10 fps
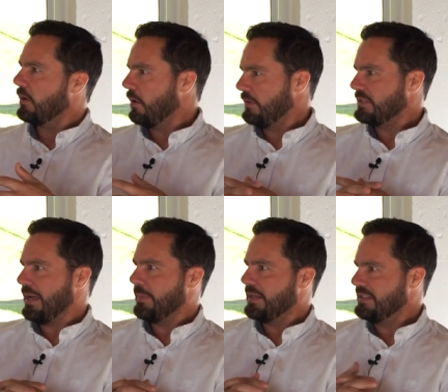it all the
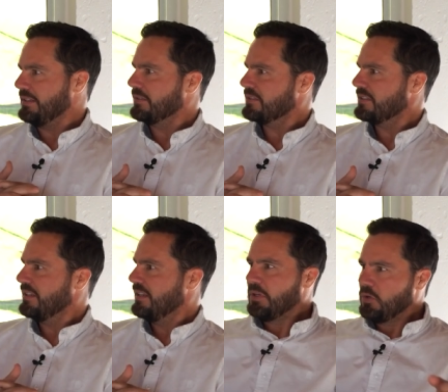time on deals.
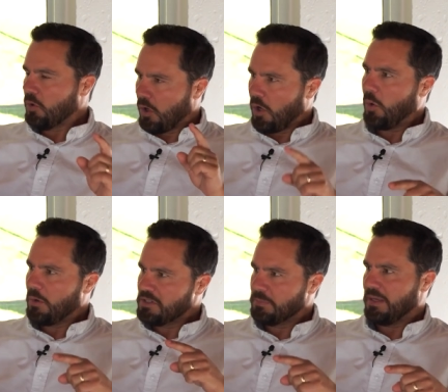But you
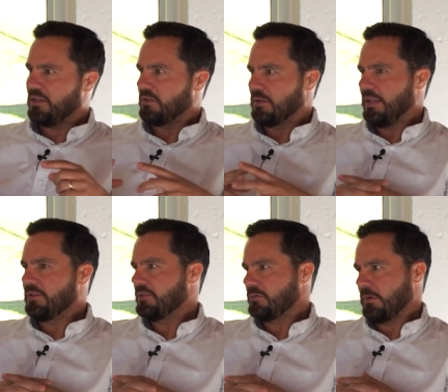always make your
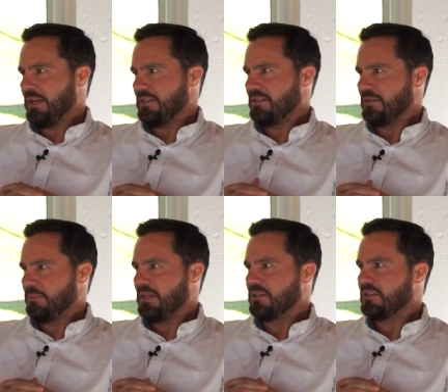lenders right
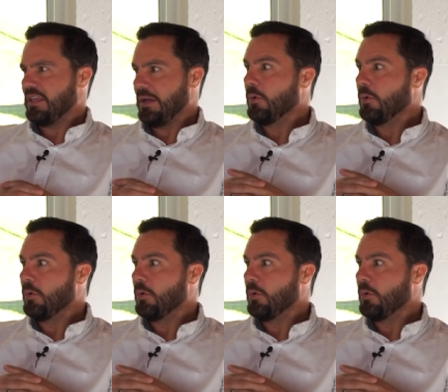because they